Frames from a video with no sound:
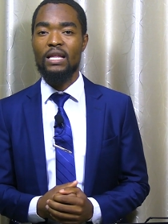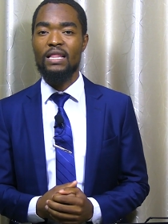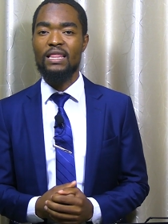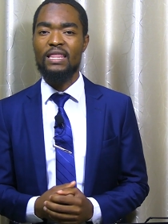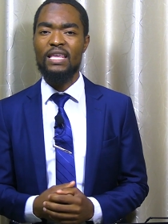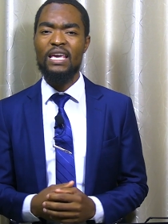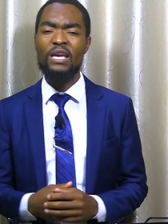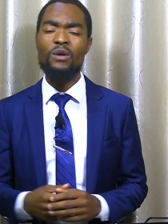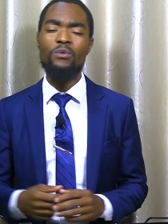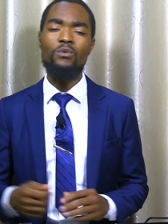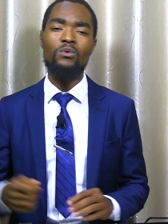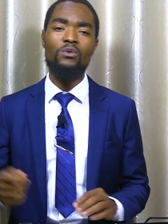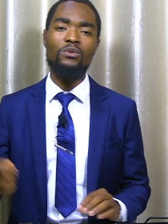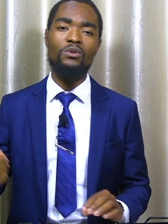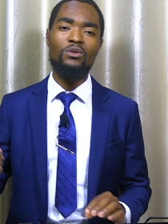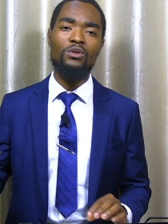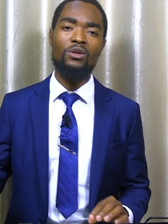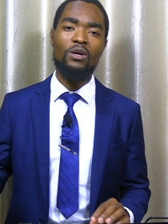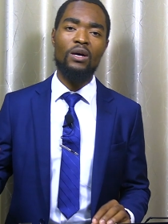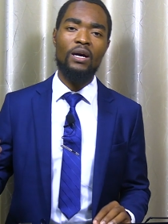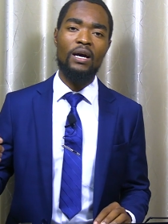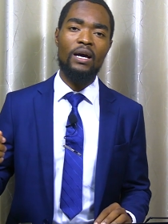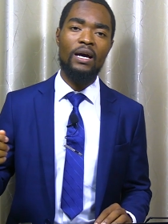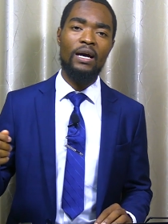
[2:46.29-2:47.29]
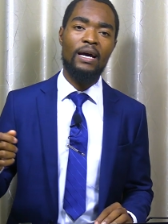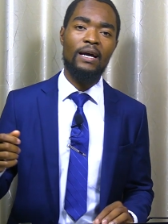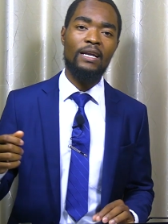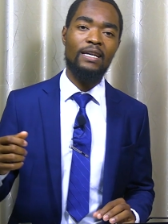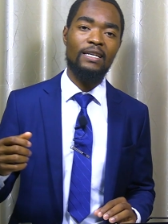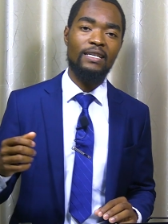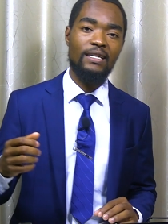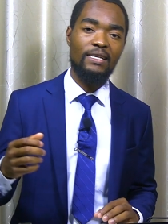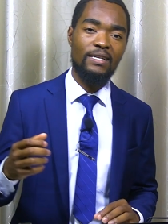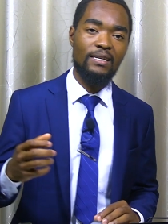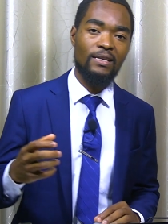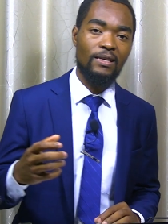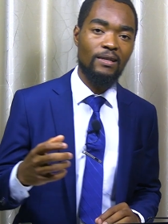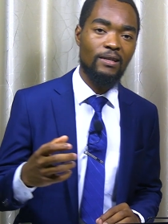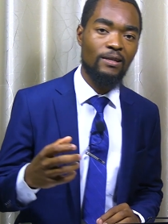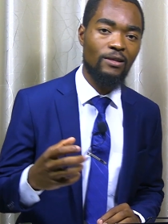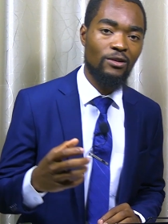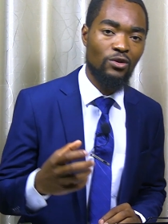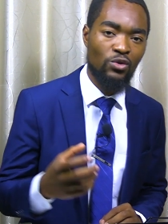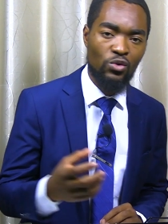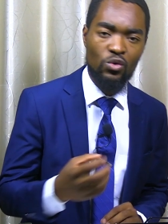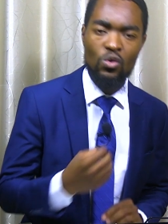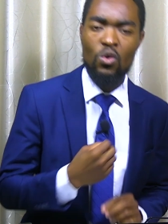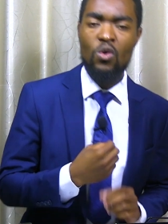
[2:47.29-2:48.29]
They would
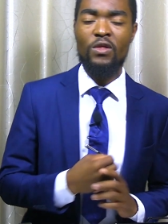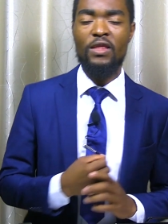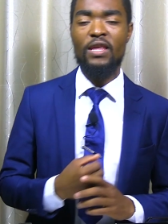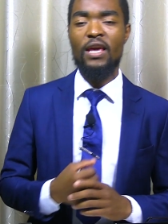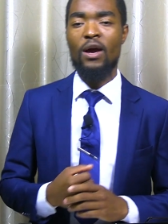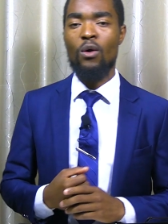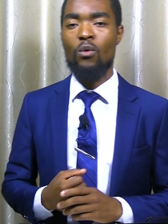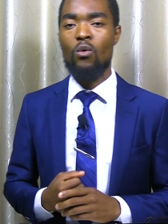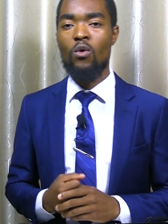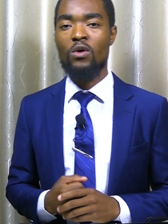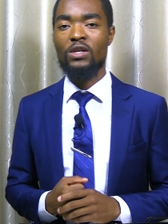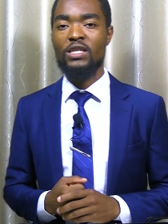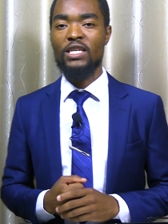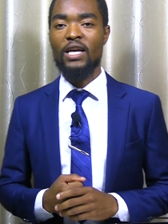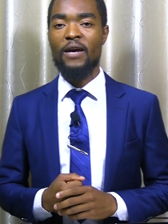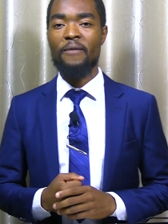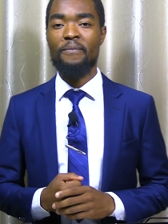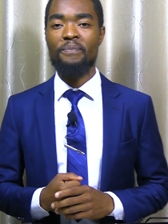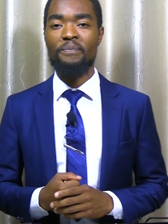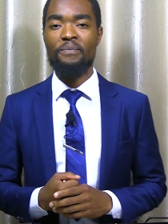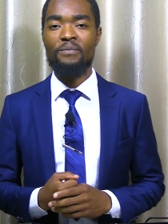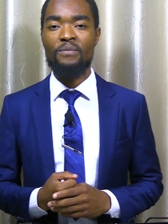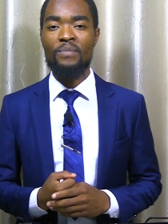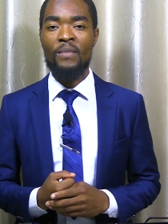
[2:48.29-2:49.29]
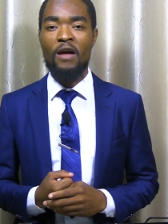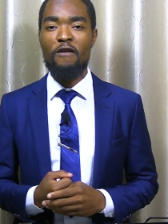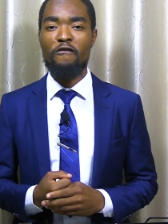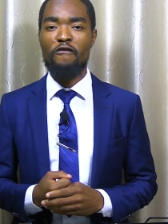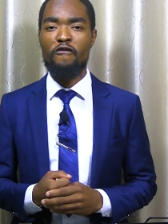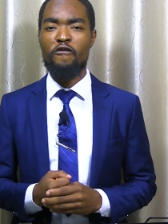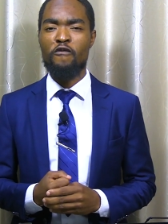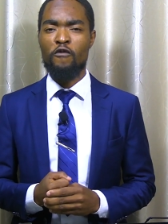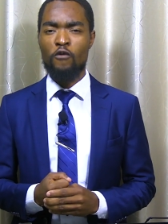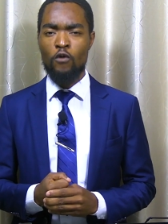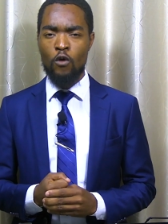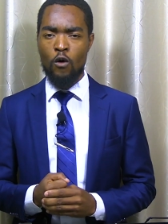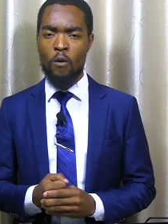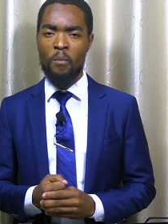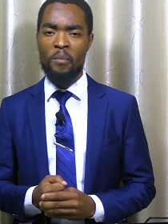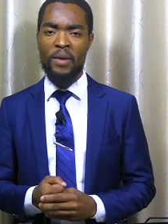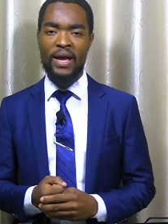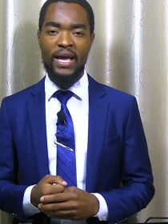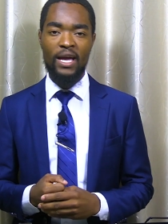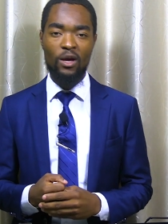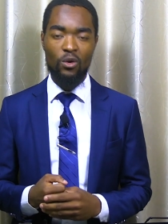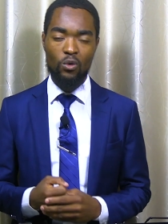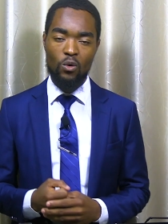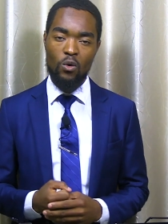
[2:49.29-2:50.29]
draw their water from
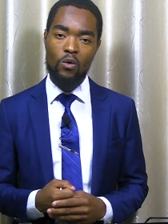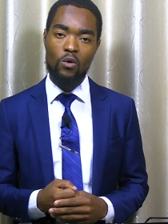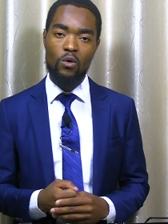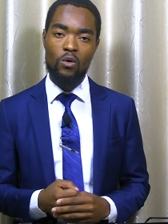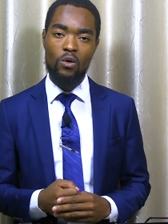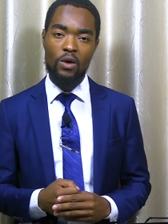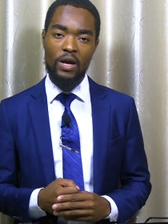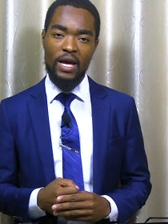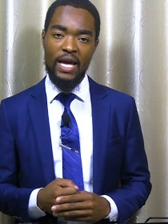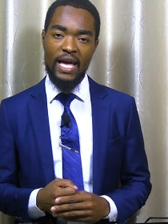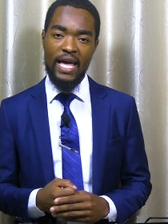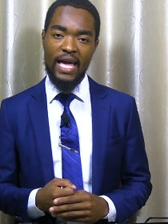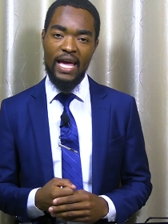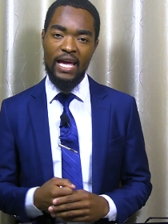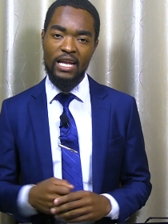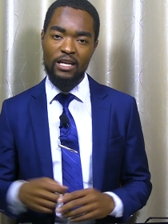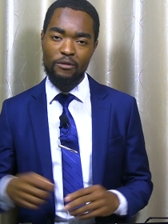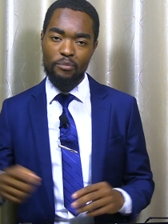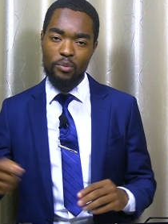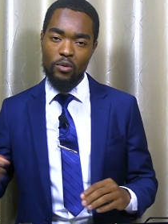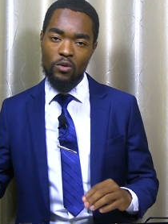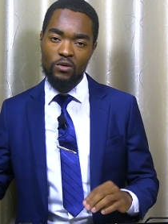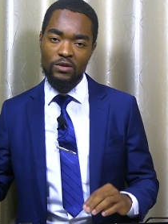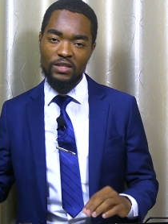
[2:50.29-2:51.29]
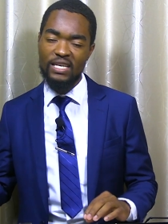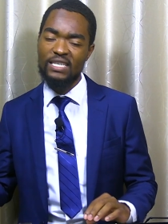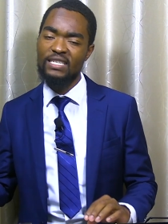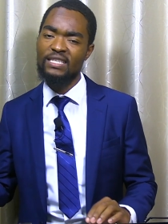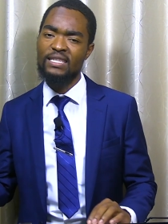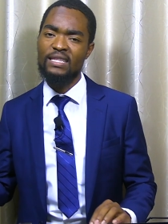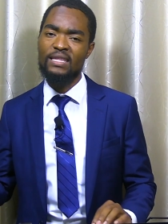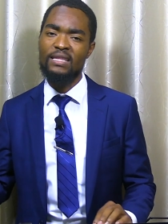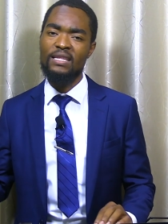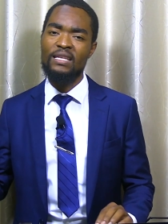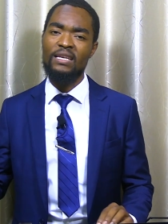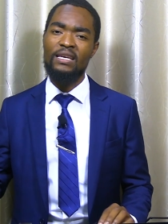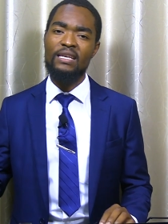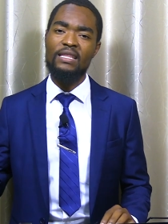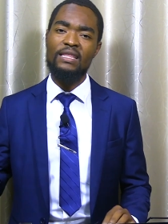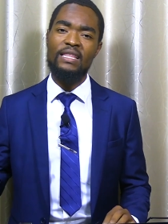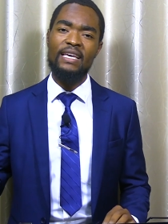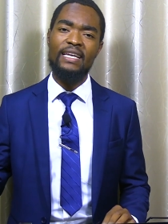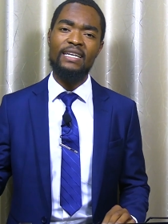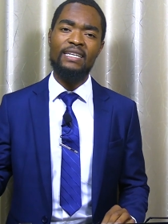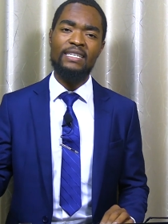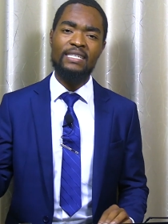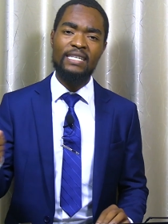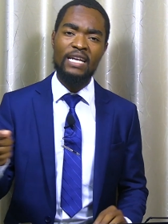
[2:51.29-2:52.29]
a rock. And Paul says
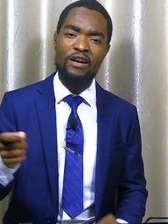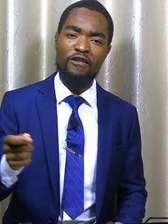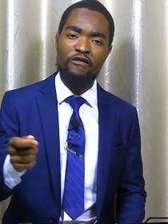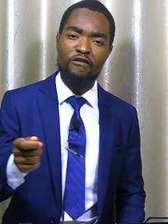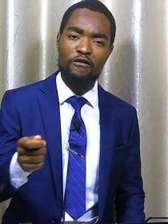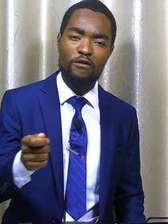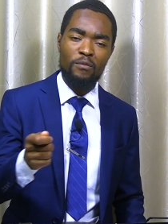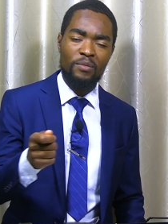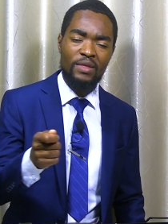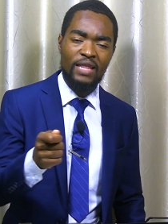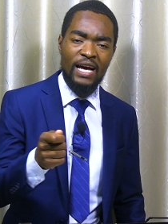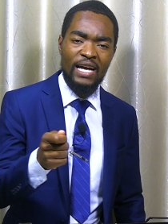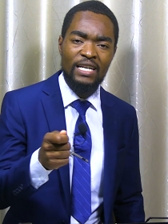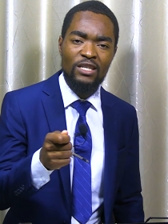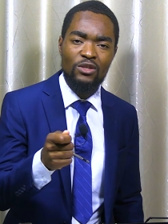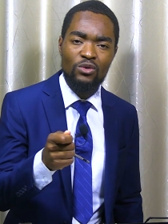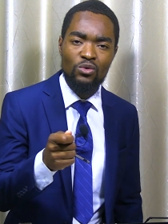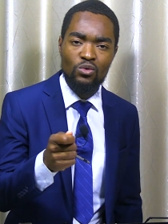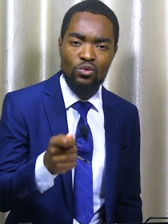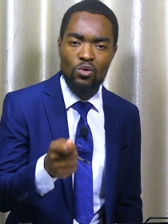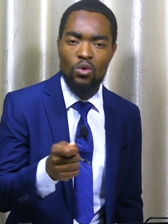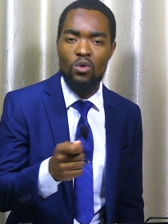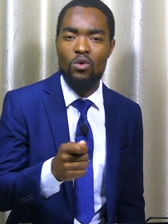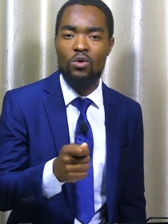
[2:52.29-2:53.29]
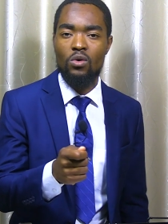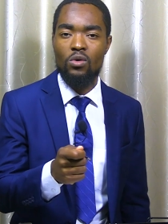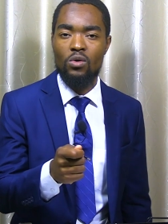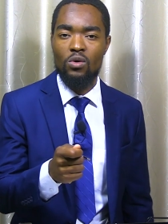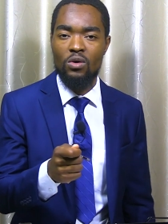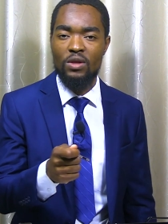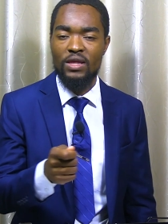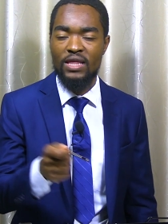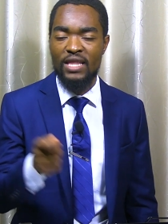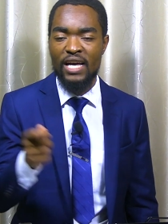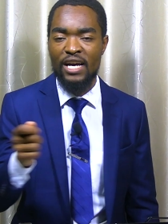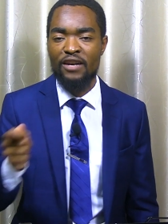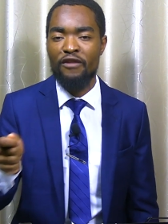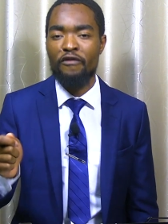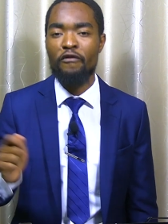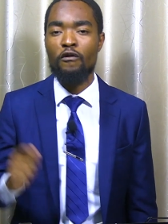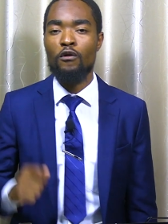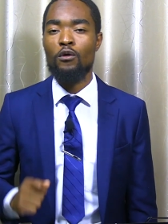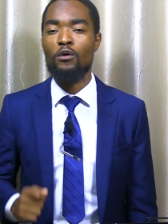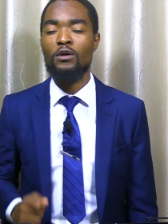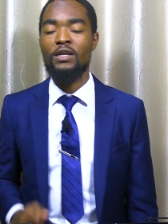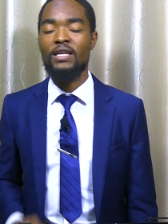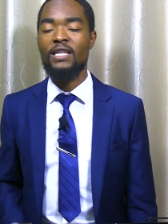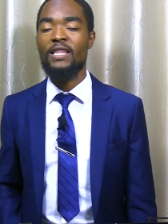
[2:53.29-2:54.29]
they drank from that rock that
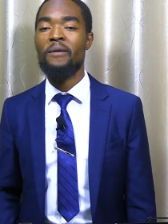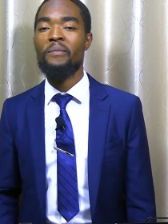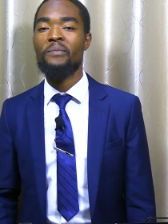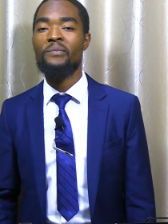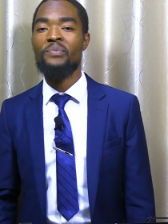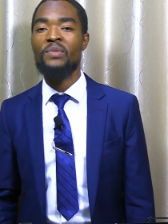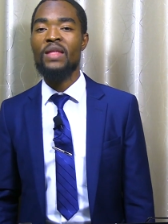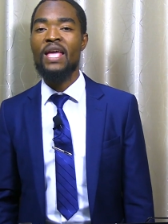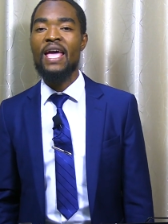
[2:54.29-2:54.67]
followed them.